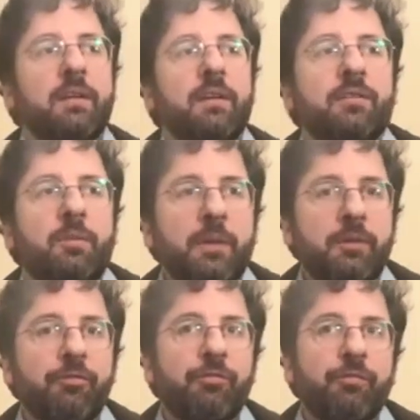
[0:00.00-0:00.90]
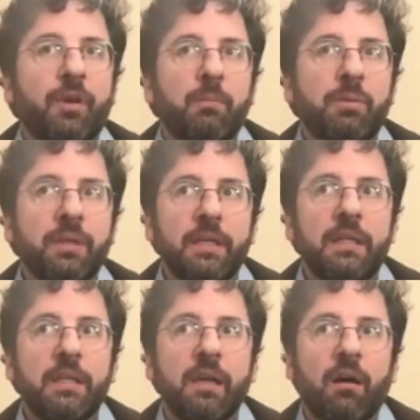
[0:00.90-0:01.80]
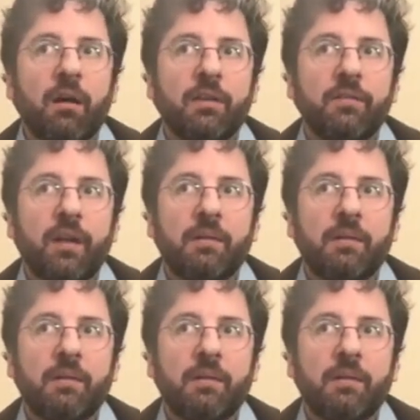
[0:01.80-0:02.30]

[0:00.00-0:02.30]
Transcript: to be completely honest, I